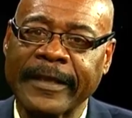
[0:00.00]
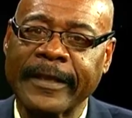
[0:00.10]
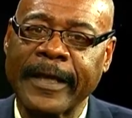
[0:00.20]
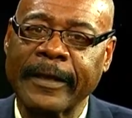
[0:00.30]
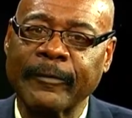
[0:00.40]

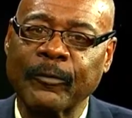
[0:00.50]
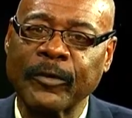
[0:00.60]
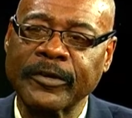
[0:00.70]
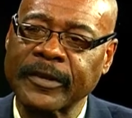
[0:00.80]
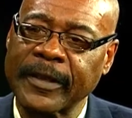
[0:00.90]
that
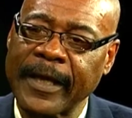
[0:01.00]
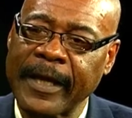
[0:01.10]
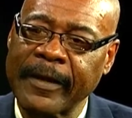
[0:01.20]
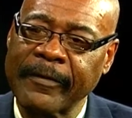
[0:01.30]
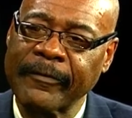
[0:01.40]
we should
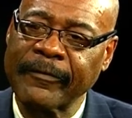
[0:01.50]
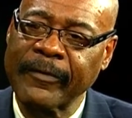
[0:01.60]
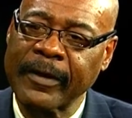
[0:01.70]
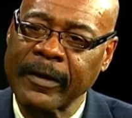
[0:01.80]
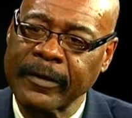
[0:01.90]
have
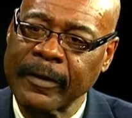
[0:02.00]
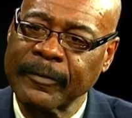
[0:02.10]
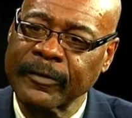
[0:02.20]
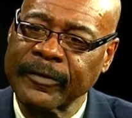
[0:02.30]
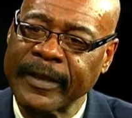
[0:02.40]
a
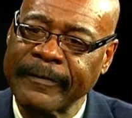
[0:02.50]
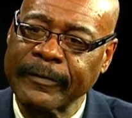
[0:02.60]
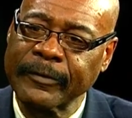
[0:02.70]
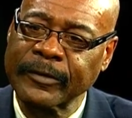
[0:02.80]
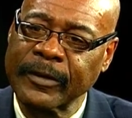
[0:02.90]
couple of
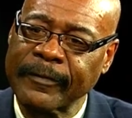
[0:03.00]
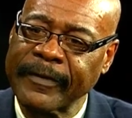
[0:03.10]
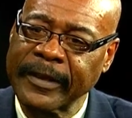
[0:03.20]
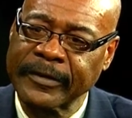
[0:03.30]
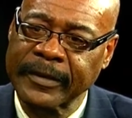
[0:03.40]
levels of
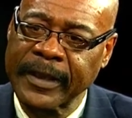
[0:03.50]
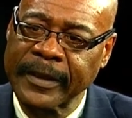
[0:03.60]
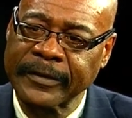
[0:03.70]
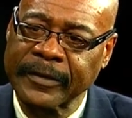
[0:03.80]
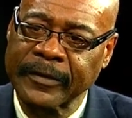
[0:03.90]

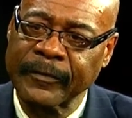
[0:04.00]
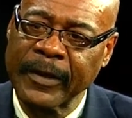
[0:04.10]
education